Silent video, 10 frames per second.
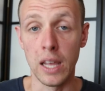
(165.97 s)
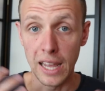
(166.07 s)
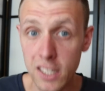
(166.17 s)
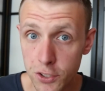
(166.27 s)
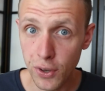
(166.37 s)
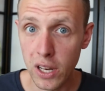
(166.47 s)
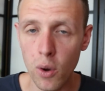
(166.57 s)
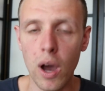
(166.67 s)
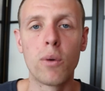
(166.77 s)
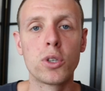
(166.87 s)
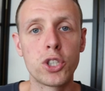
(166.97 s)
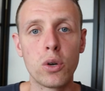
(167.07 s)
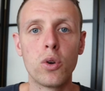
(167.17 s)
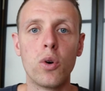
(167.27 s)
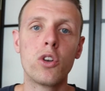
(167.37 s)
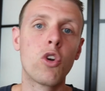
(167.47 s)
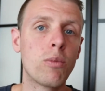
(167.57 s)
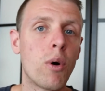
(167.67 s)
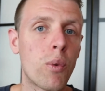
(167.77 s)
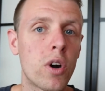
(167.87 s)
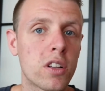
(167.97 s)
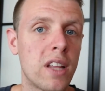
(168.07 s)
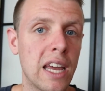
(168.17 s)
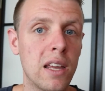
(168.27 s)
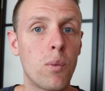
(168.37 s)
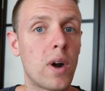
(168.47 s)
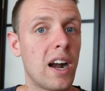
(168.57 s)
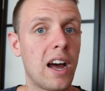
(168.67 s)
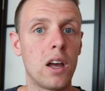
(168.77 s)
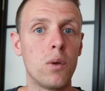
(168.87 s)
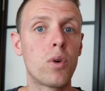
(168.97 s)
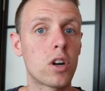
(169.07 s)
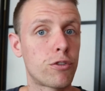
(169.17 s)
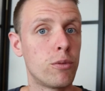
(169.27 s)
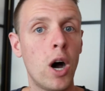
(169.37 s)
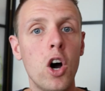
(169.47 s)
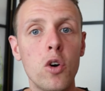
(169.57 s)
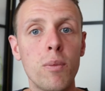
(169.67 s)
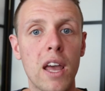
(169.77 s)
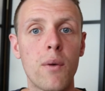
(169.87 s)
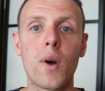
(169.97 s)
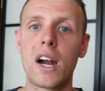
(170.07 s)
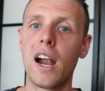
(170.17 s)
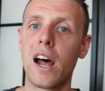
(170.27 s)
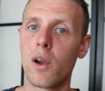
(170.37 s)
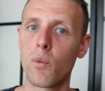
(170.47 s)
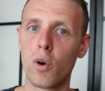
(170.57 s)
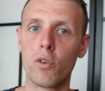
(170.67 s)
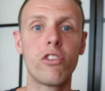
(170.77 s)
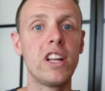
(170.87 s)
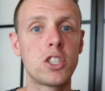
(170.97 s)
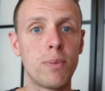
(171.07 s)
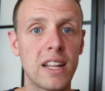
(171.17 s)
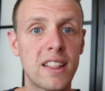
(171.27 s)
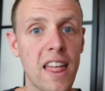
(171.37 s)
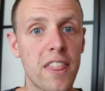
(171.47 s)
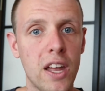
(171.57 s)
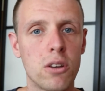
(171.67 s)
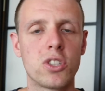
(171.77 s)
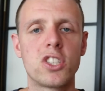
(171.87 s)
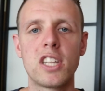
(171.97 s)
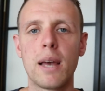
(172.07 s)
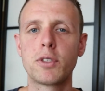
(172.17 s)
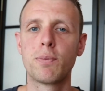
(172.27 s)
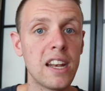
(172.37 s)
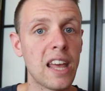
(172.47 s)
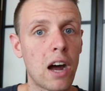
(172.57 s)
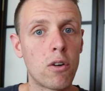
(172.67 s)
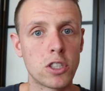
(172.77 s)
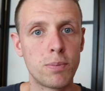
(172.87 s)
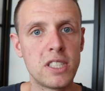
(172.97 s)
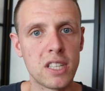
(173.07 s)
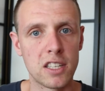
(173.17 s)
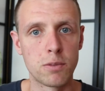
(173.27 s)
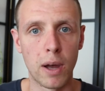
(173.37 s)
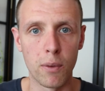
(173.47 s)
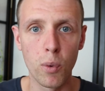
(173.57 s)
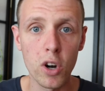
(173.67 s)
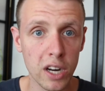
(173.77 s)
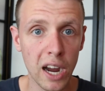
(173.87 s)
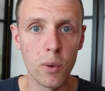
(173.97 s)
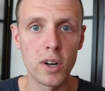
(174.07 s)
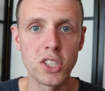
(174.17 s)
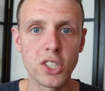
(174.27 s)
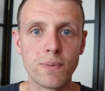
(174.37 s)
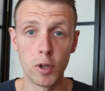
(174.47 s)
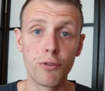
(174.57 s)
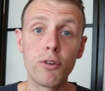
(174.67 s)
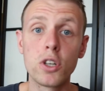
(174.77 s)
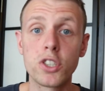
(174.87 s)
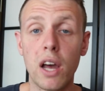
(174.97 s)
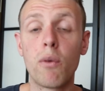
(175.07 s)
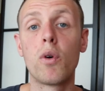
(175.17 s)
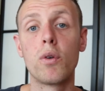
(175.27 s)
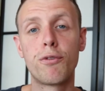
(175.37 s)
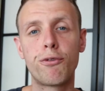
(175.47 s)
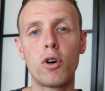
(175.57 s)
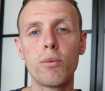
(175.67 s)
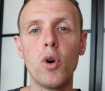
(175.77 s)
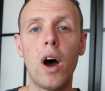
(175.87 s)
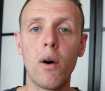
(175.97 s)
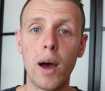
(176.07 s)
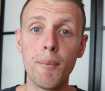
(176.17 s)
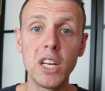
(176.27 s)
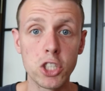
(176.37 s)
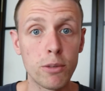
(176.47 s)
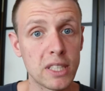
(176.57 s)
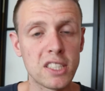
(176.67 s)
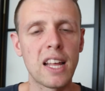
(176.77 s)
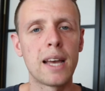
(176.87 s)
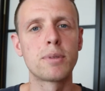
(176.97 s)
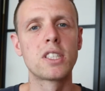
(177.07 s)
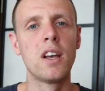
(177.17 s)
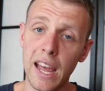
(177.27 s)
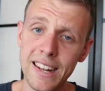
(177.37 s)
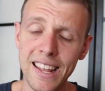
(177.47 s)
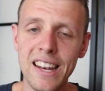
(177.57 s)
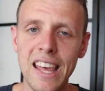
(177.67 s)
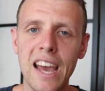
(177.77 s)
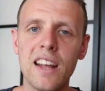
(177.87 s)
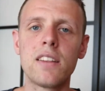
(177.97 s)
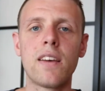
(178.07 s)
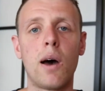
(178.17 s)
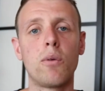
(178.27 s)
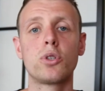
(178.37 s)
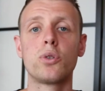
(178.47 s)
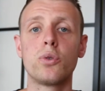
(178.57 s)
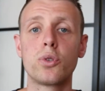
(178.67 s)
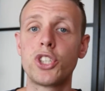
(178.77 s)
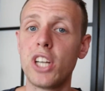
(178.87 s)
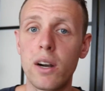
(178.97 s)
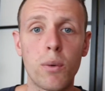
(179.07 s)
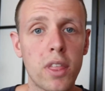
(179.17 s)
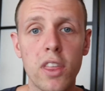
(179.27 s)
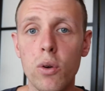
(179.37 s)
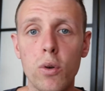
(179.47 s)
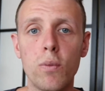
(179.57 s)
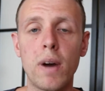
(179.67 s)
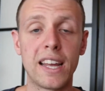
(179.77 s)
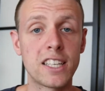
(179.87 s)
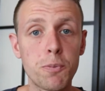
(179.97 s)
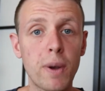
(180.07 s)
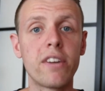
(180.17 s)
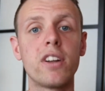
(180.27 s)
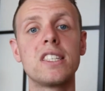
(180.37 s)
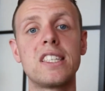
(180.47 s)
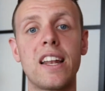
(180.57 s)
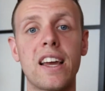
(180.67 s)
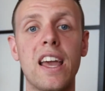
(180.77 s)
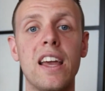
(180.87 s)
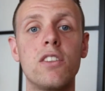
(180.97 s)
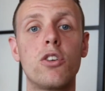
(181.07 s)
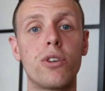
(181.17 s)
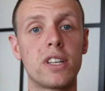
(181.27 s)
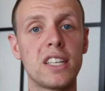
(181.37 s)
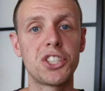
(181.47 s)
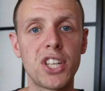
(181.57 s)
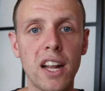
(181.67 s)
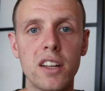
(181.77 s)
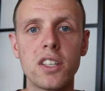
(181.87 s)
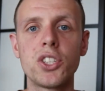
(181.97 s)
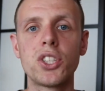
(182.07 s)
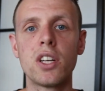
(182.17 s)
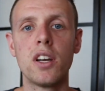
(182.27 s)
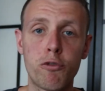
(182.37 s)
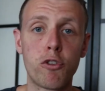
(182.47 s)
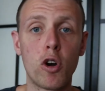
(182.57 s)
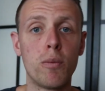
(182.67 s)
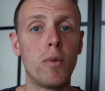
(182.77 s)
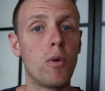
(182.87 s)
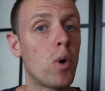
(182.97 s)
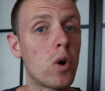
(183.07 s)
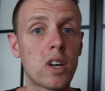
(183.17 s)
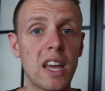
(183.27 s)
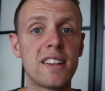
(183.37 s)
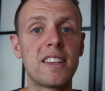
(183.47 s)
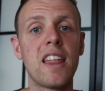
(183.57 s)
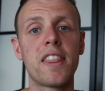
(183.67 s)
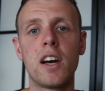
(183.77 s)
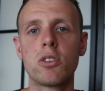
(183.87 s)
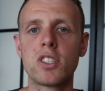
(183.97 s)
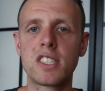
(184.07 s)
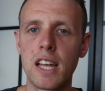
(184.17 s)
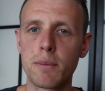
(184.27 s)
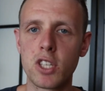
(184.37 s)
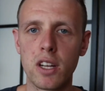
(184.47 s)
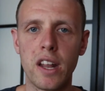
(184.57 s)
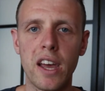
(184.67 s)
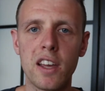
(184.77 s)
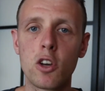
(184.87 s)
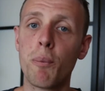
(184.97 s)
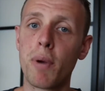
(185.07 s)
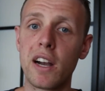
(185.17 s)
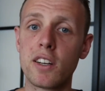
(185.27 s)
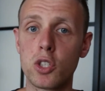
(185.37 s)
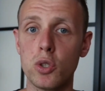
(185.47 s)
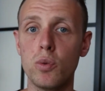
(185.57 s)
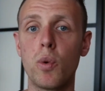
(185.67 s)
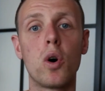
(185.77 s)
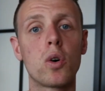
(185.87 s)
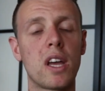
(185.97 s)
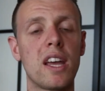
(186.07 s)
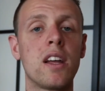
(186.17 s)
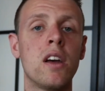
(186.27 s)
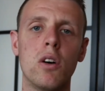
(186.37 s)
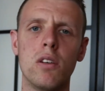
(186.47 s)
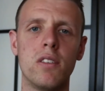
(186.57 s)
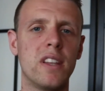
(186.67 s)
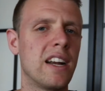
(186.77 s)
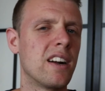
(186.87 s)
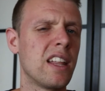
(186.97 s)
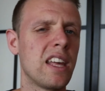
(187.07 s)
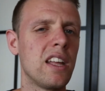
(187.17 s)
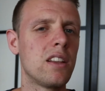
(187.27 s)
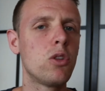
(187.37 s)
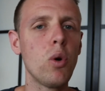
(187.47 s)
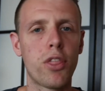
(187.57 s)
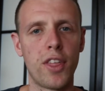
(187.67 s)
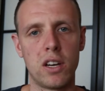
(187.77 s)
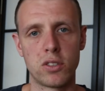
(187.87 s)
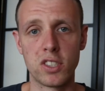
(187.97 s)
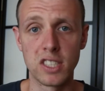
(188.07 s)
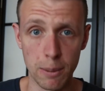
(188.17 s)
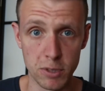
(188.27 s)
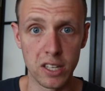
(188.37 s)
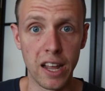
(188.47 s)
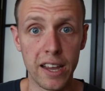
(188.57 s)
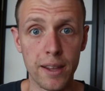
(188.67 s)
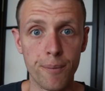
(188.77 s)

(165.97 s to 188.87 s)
In this video I will show you a normal work day where I work from home and where I will reach my 10,000 steps in the hours besides my work hours. But first I will inform you how I measure my steps, and in the end I will share with you my experience that I gained during challenge from walking 10,000 steps a day compared to walking nearly 2,000 steps a day.